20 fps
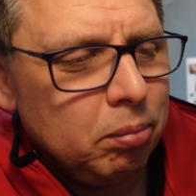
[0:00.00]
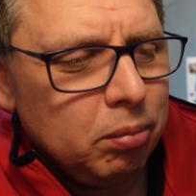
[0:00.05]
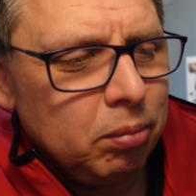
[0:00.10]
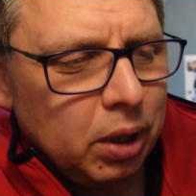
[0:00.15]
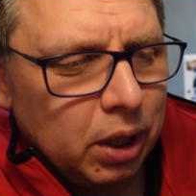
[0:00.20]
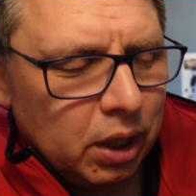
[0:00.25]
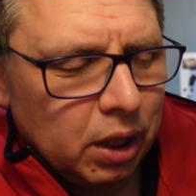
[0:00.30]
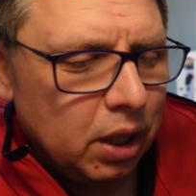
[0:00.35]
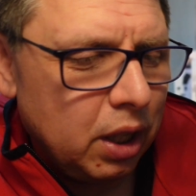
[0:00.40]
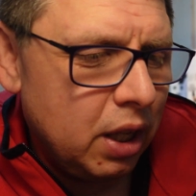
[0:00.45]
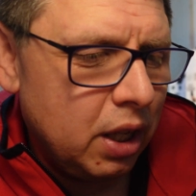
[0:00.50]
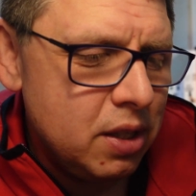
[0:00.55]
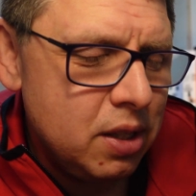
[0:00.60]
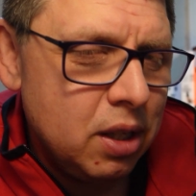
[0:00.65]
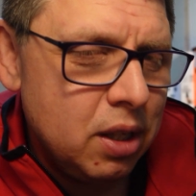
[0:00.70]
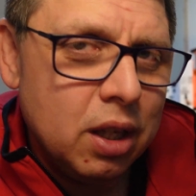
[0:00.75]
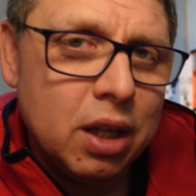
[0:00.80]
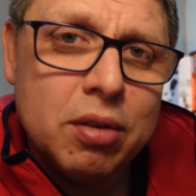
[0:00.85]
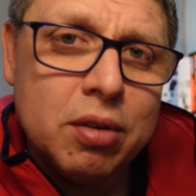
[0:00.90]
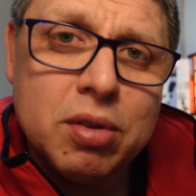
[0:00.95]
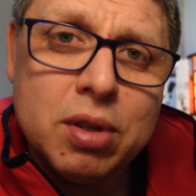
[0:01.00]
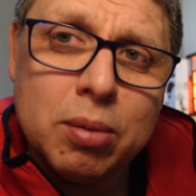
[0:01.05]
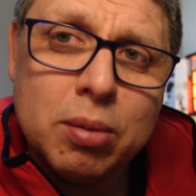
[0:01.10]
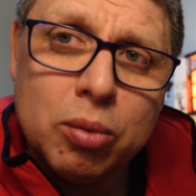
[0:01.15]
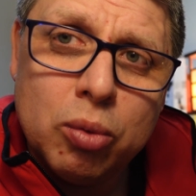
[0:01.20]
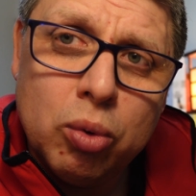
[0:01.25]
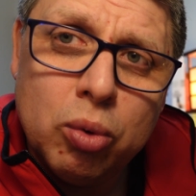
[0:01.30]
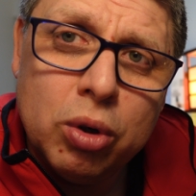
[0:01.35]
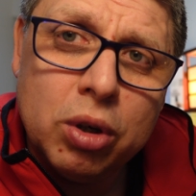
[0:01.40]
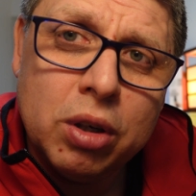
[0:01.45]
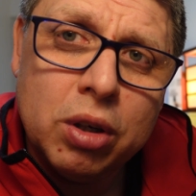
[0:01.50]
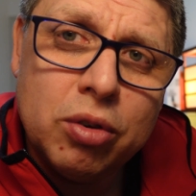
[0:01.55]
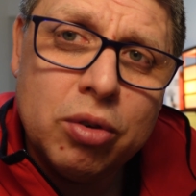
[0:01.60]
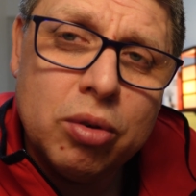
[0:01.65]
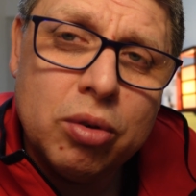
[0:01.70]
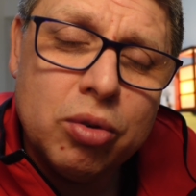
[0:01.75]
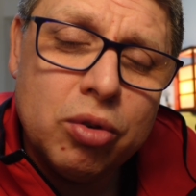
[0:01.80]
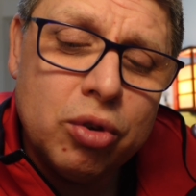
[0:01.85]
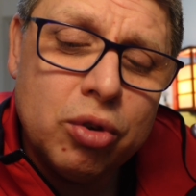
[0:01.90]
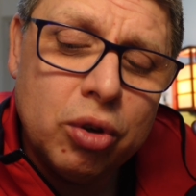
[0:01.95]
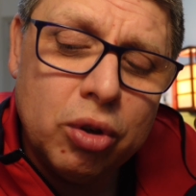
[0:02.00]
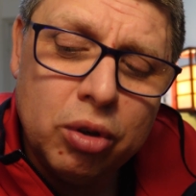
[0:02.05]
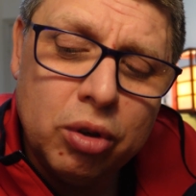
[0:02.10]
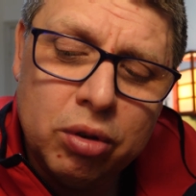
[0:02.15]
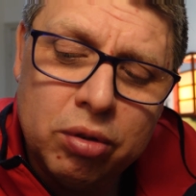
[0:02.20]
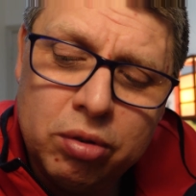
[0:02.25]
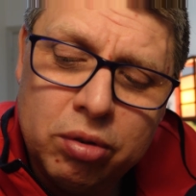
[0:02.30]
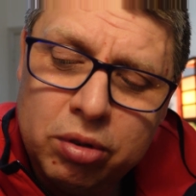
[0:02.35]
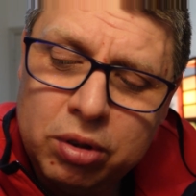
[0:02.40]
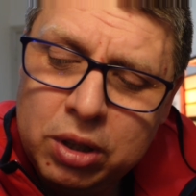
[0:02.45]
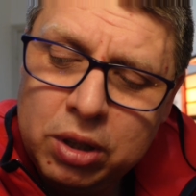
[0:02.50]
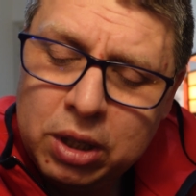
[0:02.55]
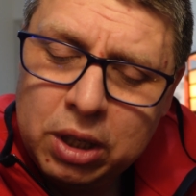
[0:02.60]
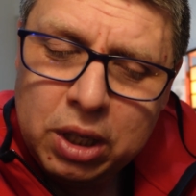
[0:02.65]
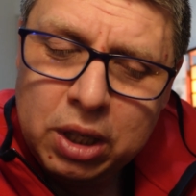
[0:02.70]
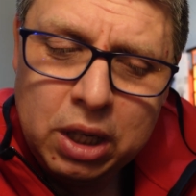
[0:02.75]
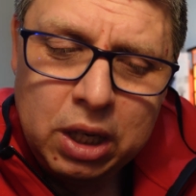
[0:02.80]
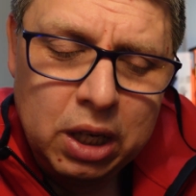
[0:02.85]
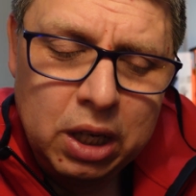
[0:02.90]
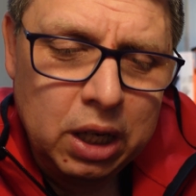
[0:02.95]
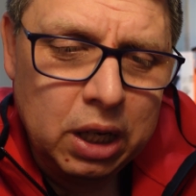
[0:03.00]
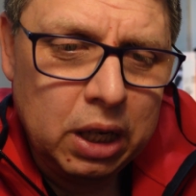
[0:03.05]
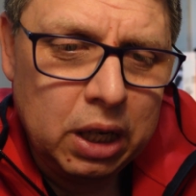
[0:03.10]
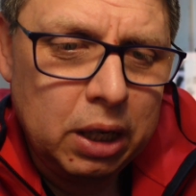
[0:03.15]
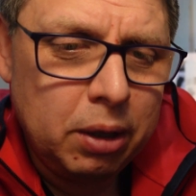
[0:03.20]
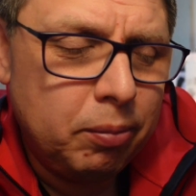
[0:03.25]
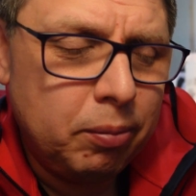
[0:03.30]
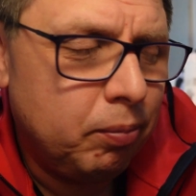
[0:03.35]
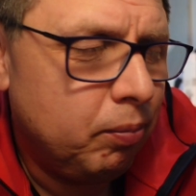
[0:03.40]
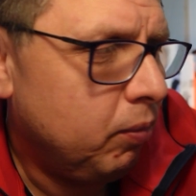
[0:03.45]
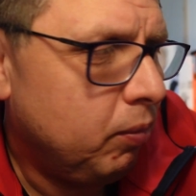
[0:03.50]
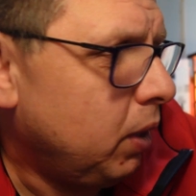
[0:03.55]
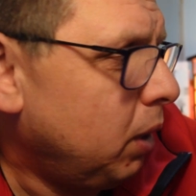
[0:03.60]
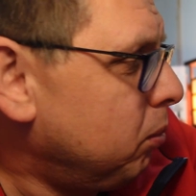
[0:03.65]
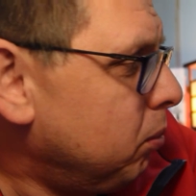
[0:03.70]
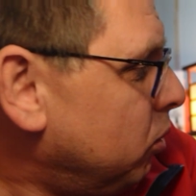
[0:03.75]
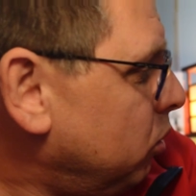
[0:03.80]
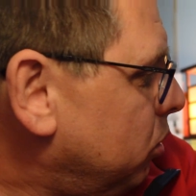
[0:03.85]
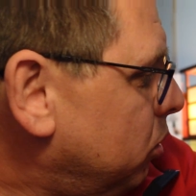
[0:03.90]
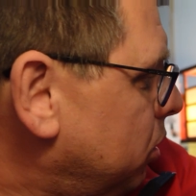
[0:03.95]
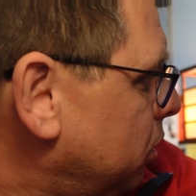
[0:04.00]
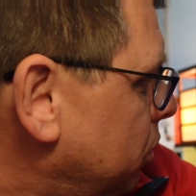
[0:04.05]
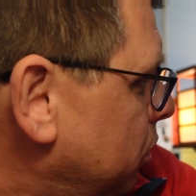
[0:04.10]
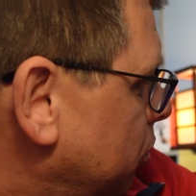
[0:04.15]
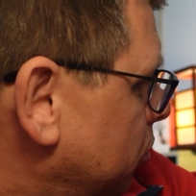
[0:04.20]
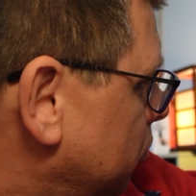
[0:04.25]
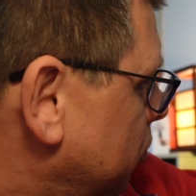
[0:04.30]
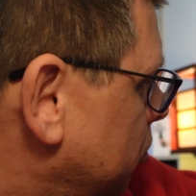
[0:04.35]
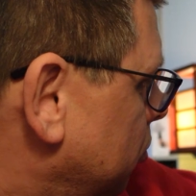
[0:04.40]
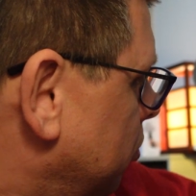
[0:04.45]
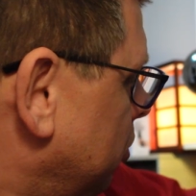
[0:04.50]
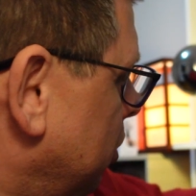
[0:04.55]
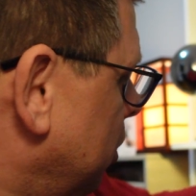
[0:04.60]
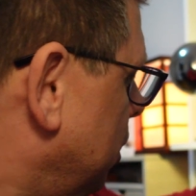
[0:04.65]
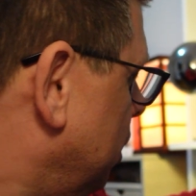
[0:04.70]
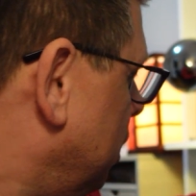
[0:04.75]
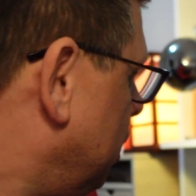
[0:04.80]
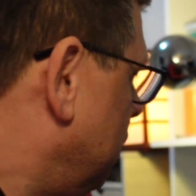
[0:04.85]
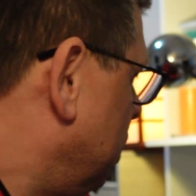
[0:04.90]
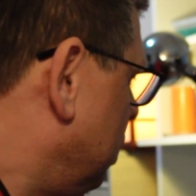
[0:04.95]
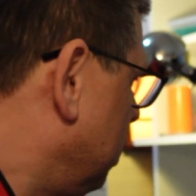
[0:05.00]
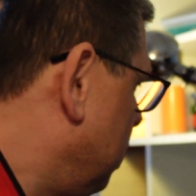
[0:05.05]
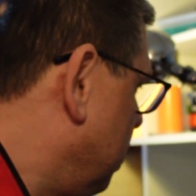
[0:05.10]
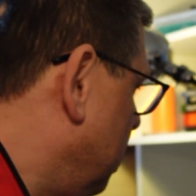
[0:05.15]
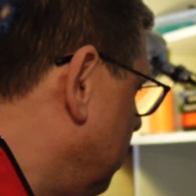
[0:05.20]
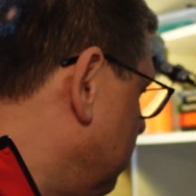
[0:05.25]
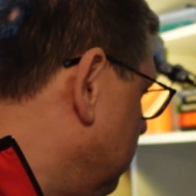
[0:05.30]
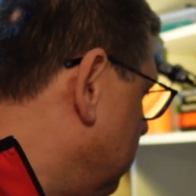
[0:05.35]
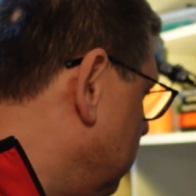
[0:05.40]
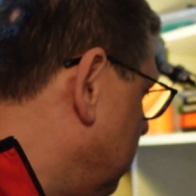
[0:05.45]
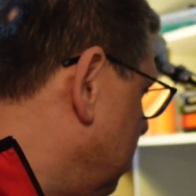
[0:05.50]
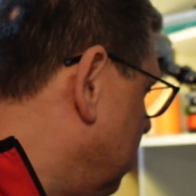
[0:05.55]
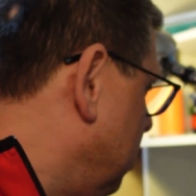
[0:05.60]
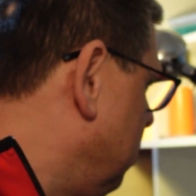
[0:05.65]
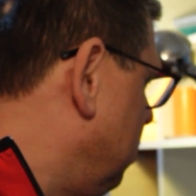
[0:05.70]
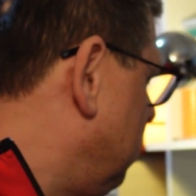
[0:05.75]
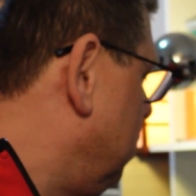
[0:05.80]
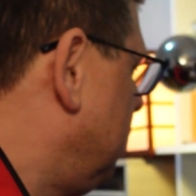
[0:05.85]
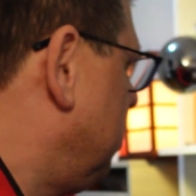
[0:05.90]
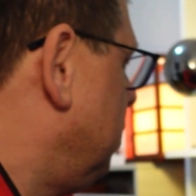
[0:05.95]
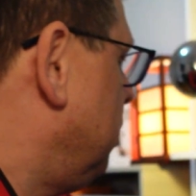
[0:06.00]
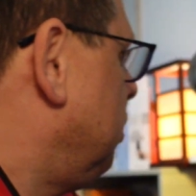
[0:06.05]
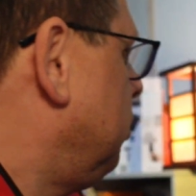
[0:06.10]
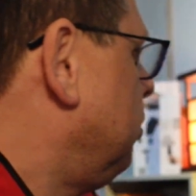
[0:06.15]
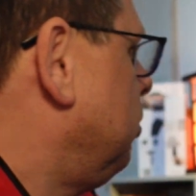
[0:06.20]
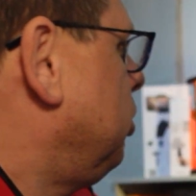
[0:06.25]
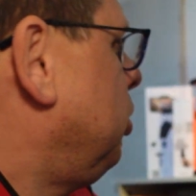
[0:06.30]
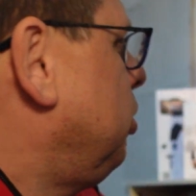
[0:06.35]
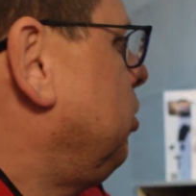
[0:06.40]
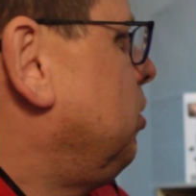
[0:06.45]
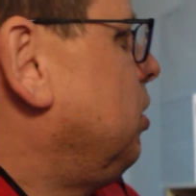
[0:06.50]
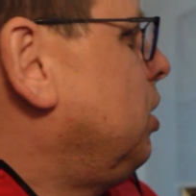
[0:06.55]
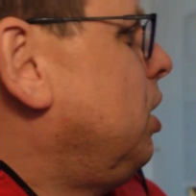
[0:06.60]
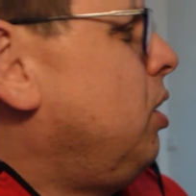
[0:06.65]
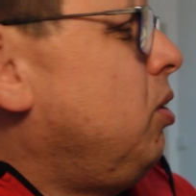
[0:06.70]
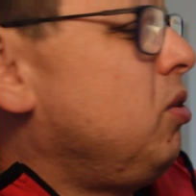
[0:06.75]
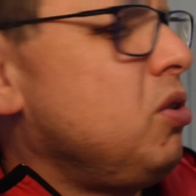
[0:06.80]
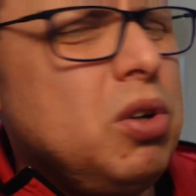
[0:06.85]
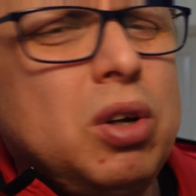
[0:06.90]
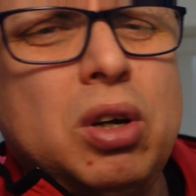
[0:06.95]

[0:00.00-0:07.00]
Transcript: and I still have some quirks to solve. I bought a new gimbal, which is a now